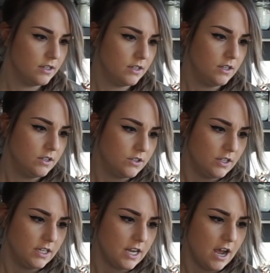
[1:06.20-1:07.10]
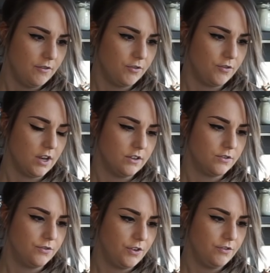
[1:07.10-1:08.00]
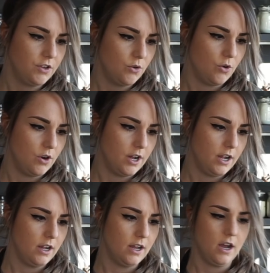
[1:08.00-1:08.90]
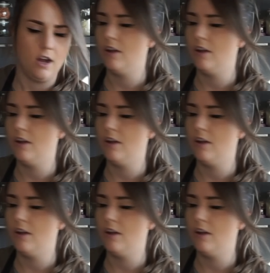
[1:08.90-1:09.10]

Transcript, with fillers: so I need half of that. So 50 oil, 100